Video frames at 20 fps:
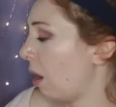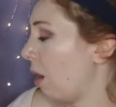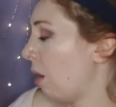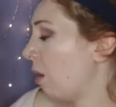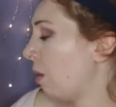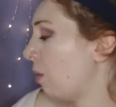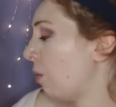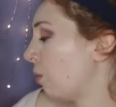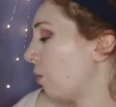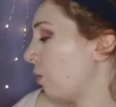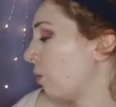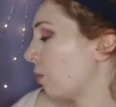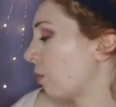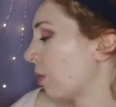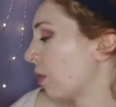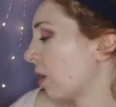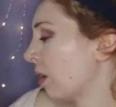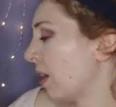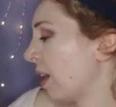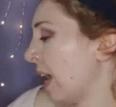Oh,
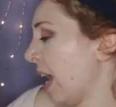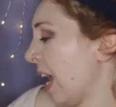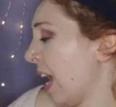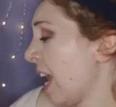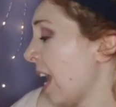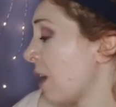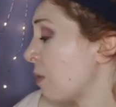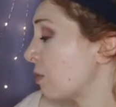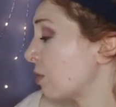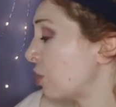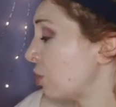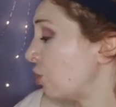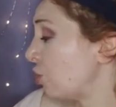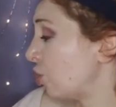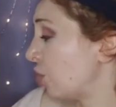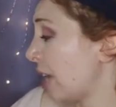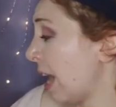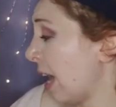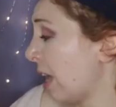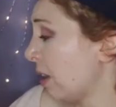he was
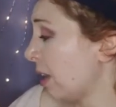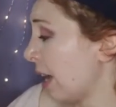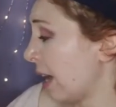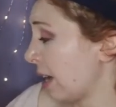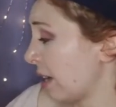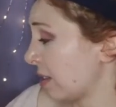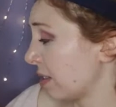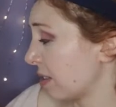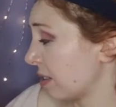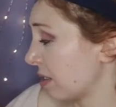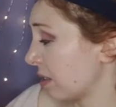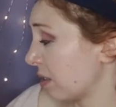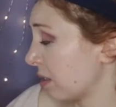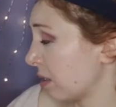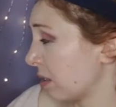jealous.